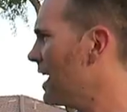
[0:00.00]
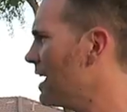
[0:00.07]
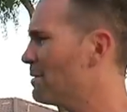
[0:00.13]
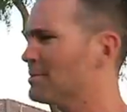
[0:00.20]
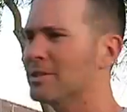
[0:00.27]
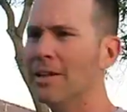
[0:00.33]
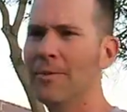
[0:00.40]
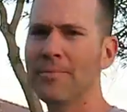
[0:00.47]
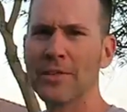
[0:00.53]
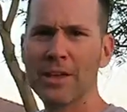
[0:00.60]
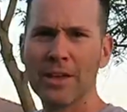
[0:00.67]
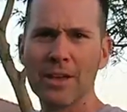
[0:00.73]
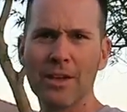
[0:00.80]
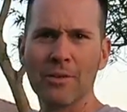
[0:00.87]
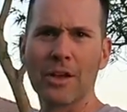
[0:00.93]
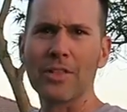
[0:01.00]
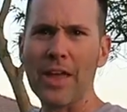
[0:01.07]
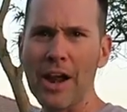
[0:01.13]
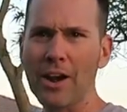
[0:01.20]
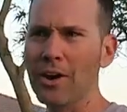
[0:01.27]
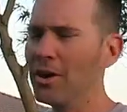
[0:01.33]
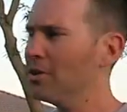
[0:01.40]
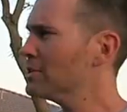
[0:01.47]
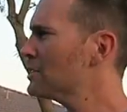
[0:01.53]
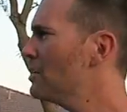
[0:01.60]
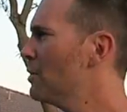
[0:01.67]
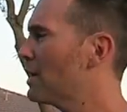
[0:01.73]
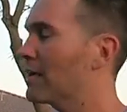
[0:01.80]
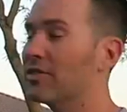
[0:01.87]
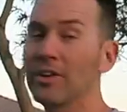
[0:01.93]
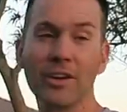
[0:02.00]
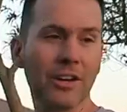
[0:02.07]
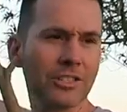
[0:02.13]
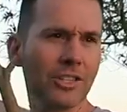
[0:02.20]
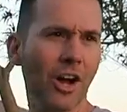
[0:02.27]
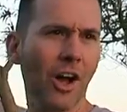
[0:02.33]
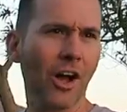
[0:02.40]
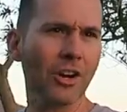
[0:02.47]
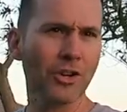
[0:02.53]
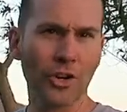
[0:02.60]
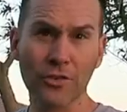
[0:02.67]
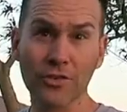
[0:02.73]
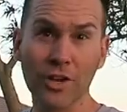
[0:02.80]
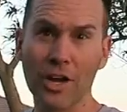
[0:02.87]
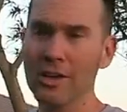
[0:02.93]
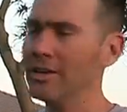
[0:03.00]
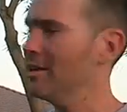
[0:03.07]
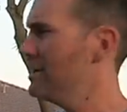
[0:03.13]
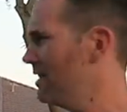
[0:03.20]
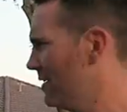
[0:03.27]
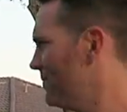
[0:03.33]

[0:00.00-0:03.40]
games with arrows. We got the dog Nerf gun.